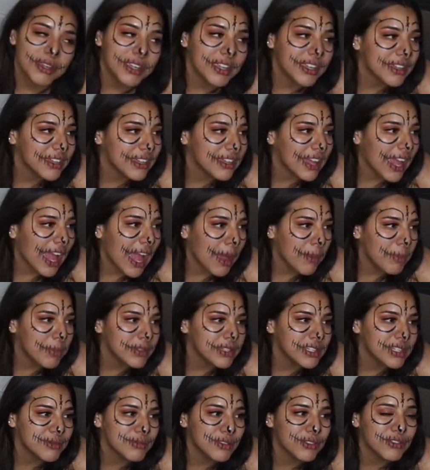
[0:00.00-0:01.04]
We
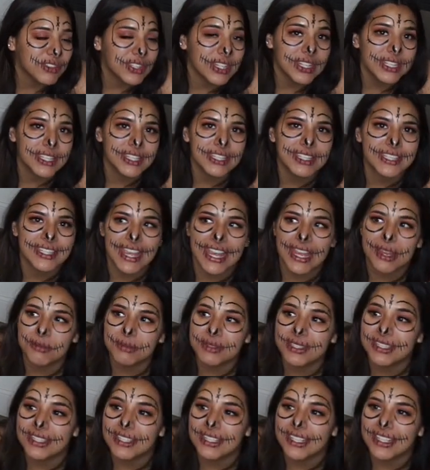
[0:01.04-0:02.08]
happened to move to the
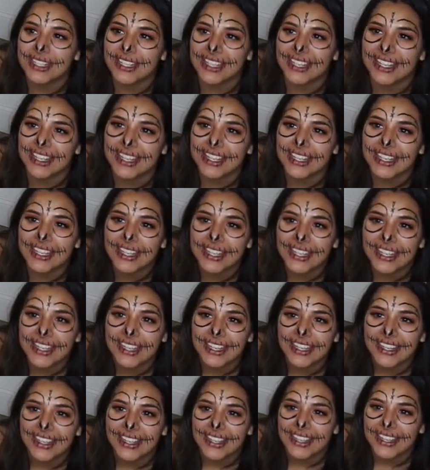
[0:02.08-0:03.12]
same city
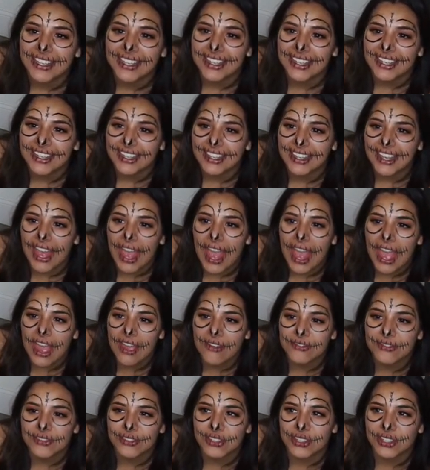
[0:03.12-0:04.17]

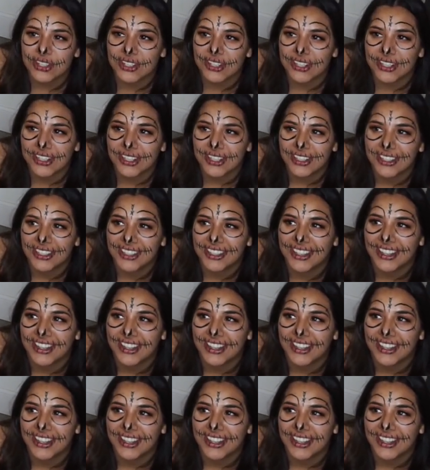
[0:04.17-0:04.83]
after,